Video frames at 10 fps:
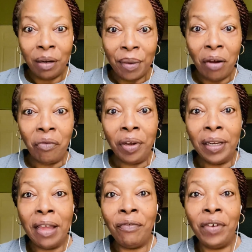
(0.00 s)
about real
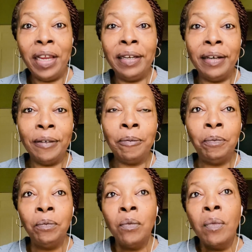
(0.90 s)
life right now,
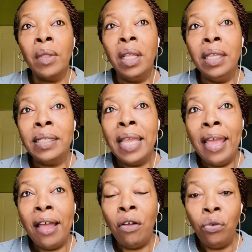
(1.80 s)
is
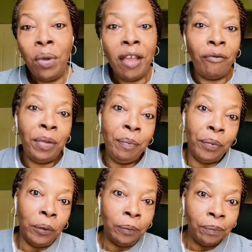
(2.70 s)
how you have
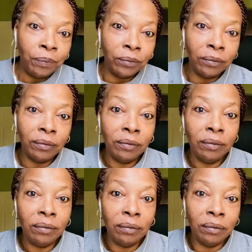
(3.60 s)
people
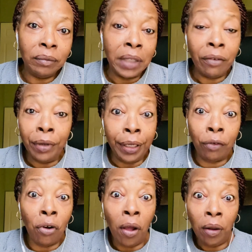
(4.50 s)
that really
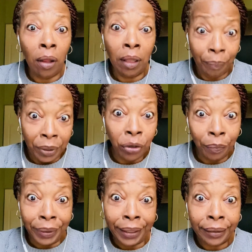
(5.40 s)
crawl all up in your
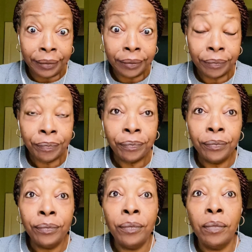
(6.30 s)
butt
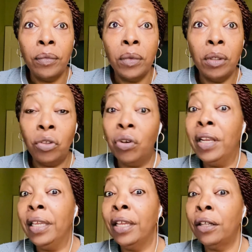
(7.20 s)
trying to
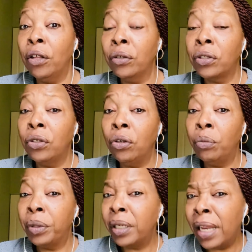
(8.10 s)
get close to you.
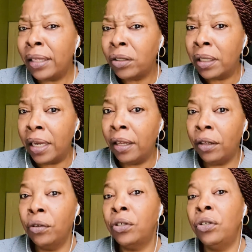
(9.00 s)
But they're not getting
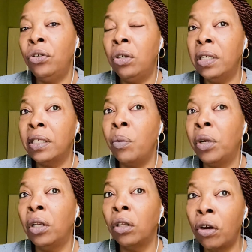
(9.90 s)
close to you because they want
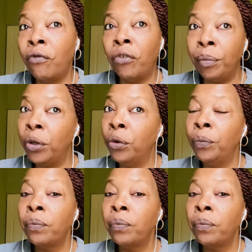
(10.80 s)
to learn from you.